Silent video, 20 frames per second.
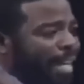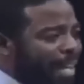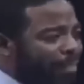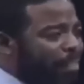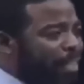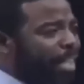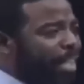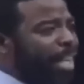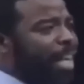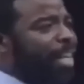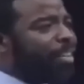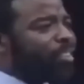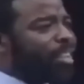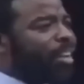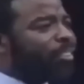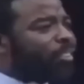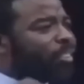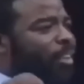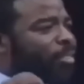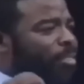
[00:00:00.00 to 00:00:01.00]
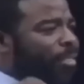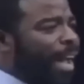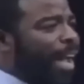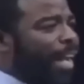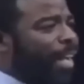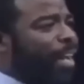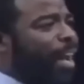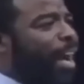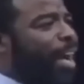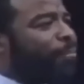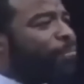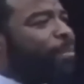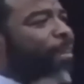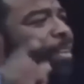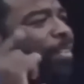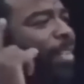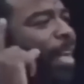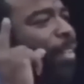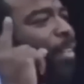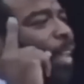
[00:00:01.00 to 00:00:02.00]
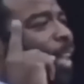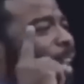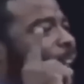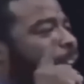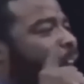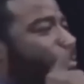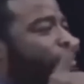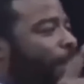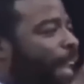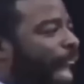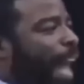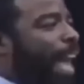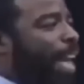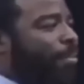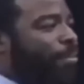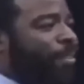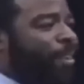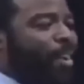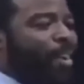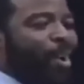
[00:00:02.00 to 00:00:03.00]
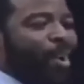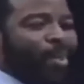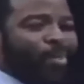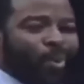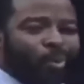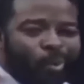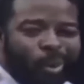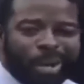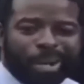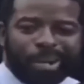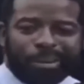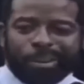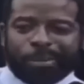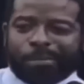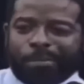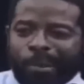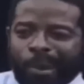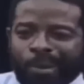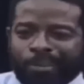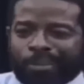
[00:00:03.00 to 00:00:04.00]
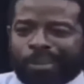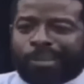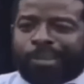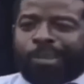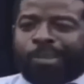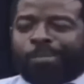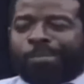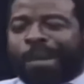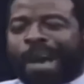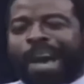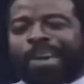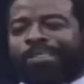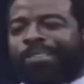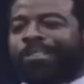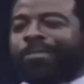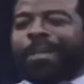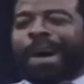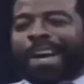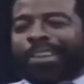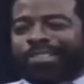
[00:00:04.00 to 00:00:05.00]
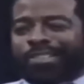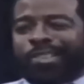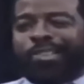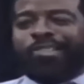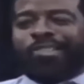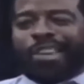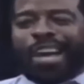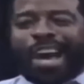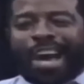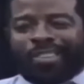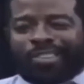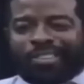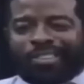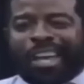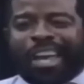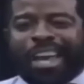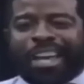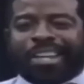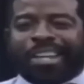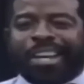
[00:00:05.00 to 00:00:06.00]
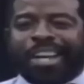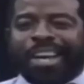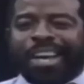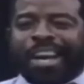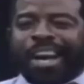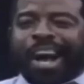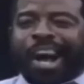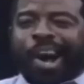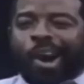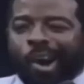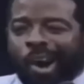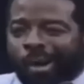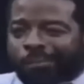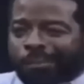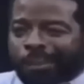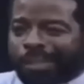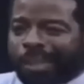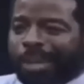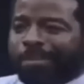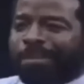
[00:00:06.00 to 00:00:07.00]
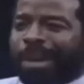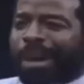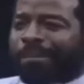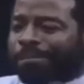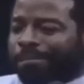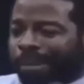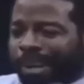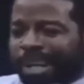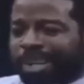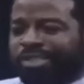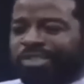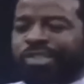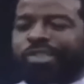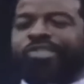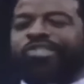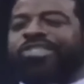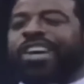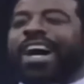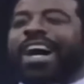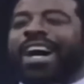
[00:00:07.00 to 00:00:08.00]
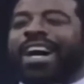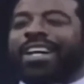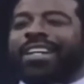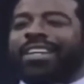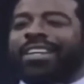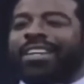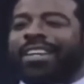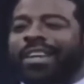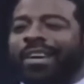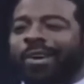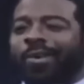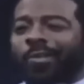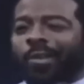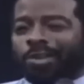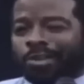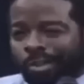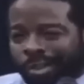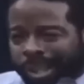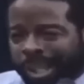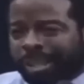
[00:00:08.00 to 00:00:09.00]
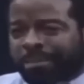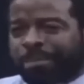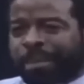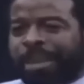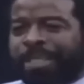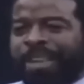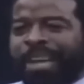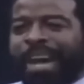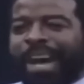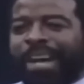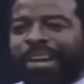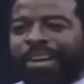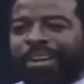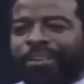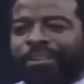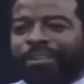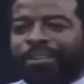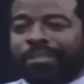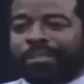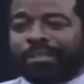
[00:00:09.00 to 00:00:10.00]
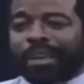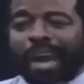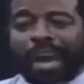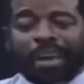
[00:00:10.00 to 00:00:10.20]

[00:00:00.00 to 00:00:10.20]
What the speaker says: And every year, just to thank God for another year of life, the 100th person who passes my shoe shine stand, I offer them a free shoe shine. Would you give me the honors?"